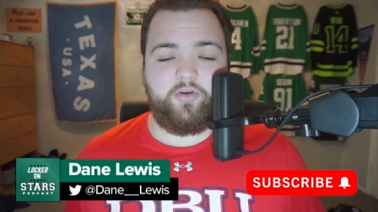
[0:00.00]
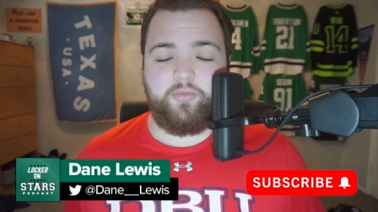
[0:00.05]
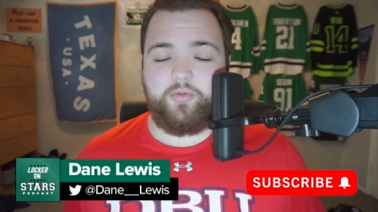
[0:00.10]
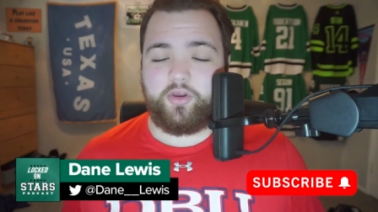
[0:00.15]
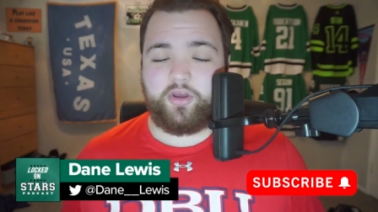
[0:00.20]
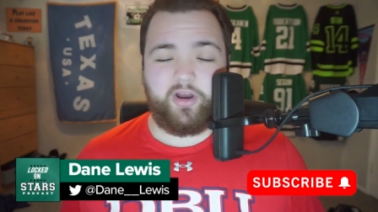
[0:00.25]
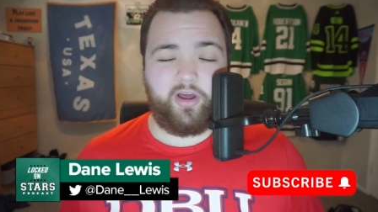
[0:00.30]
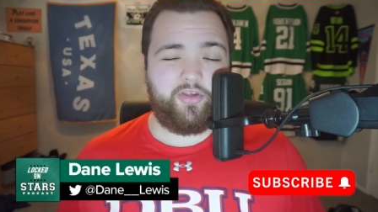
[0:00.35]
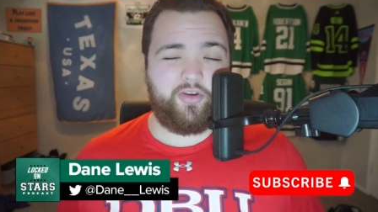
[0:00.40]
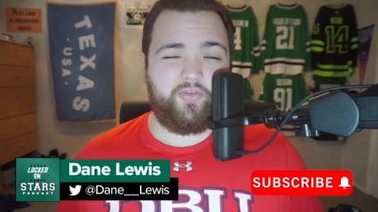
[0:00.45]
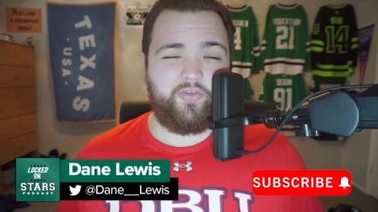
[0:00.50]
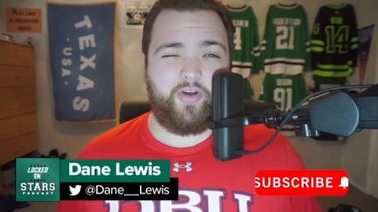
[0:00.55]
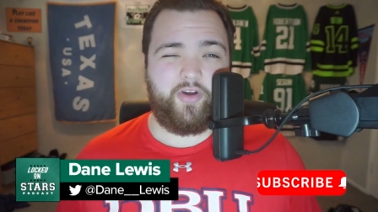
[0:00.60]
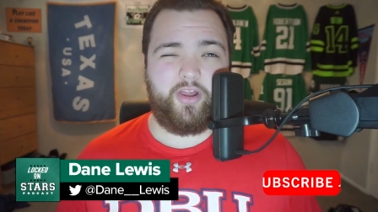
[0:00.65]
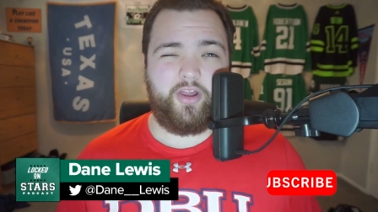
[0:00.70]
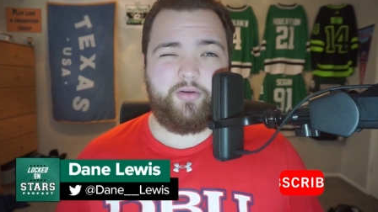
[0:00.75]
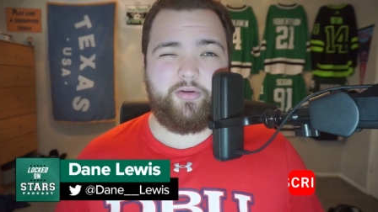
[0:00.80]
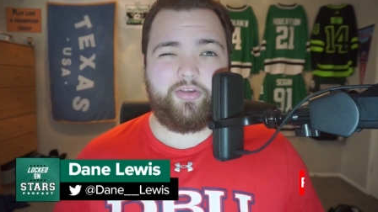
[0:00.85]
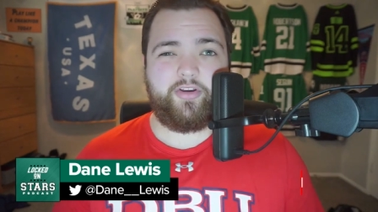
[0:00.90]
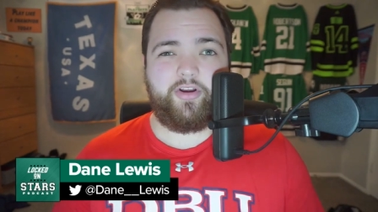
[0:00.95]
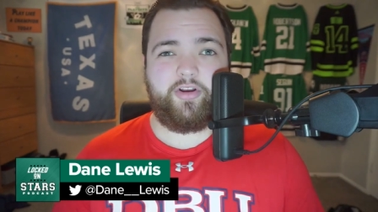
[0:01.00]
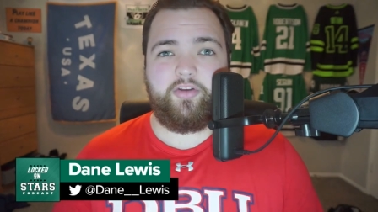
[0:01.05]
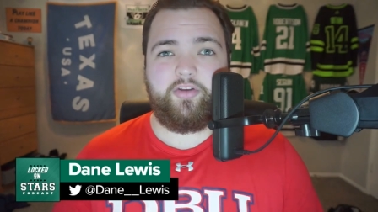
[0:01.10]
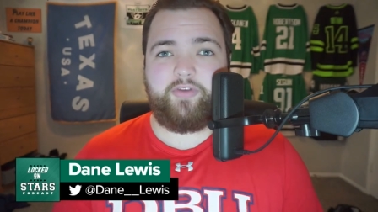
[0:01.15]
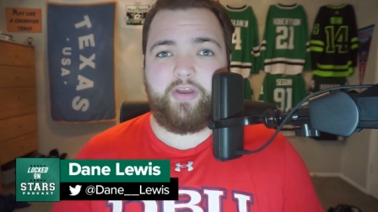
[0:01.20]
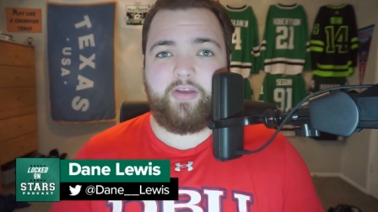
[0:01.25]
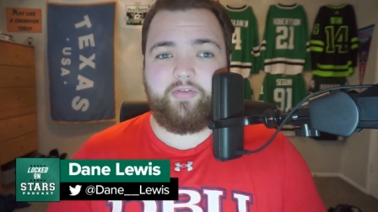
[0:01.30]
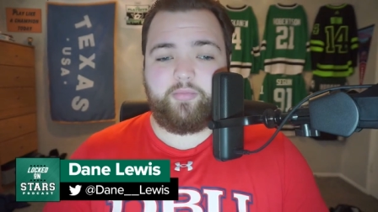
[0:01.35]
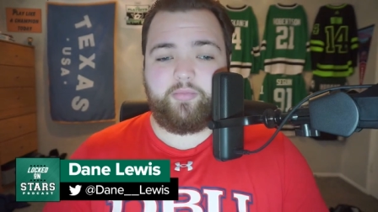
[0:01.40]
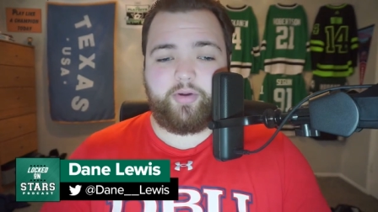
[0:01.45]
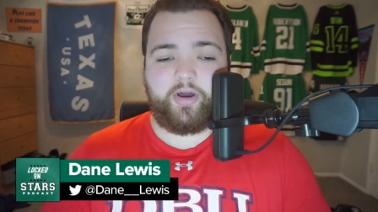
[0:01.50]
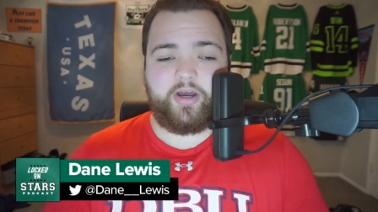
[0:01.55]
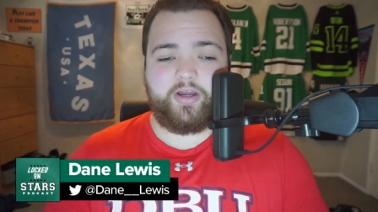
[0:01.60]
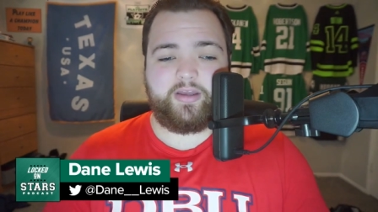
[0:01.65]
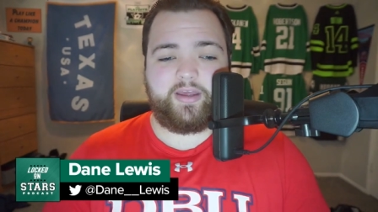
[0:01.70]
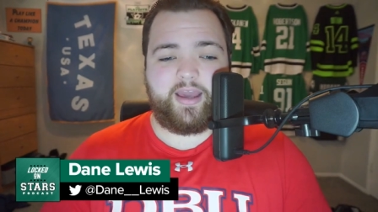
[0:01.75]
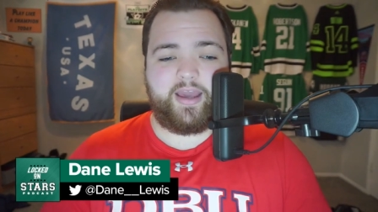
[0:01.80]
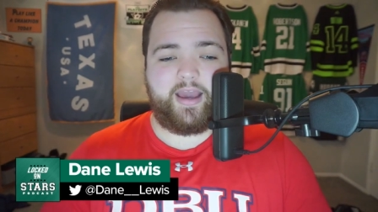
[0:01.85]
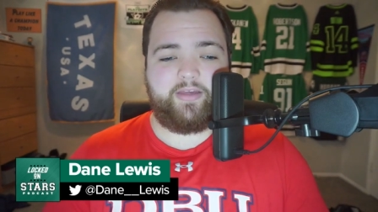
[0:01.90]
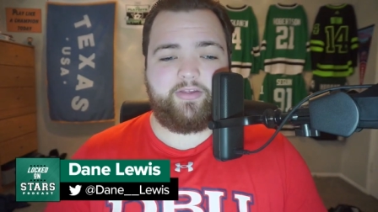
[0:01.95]
You can also follow us on your favorite
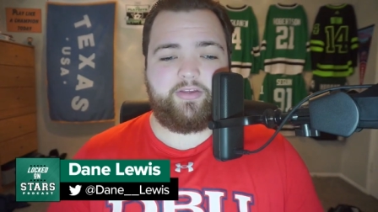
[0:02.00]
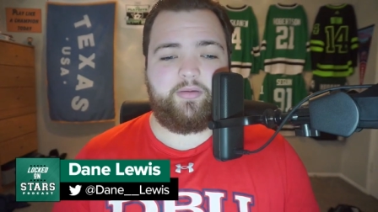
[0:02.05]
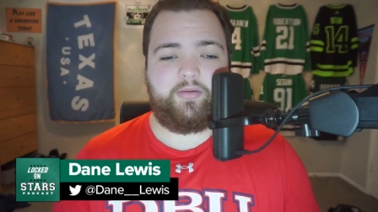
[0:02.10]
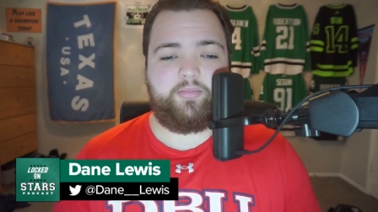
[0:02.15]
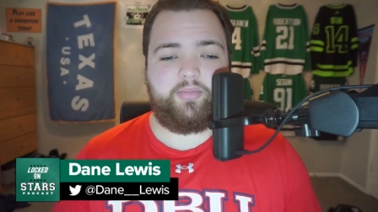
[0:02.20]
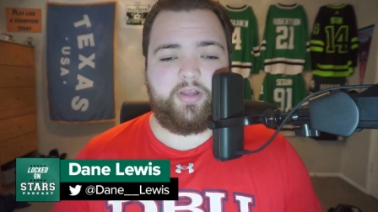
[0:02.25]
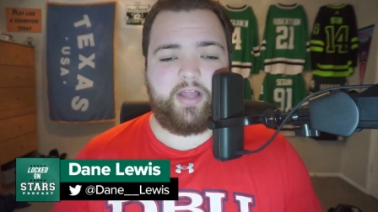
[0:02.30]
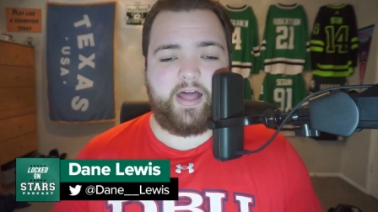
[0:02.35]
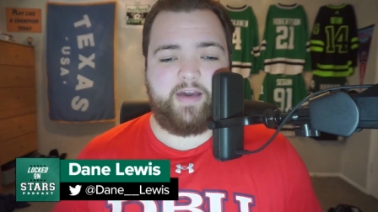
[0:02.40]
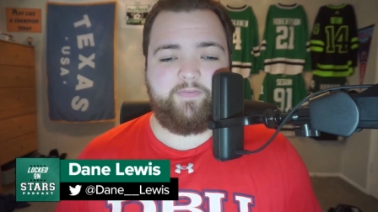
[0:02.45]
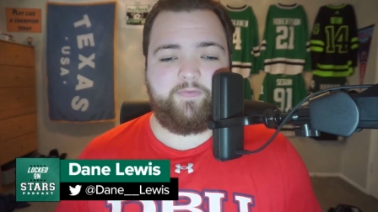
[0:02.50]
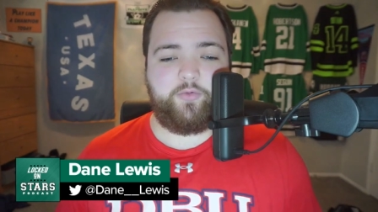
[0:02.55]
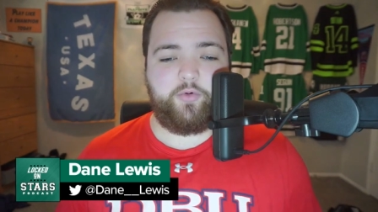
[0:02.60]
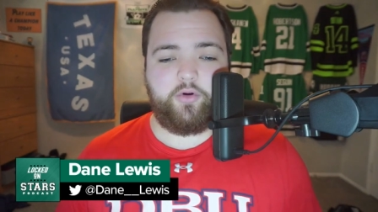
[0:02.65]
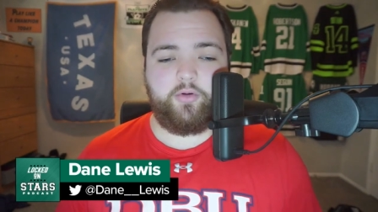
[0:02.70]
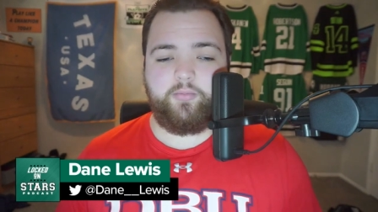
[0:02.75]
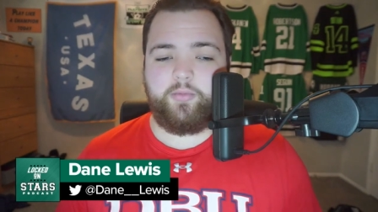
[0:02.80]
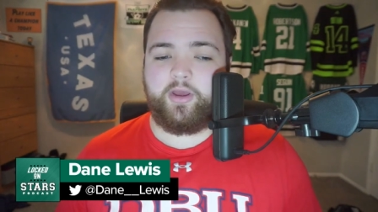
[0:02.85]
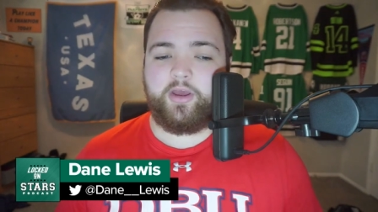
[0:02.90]
podcasting platform.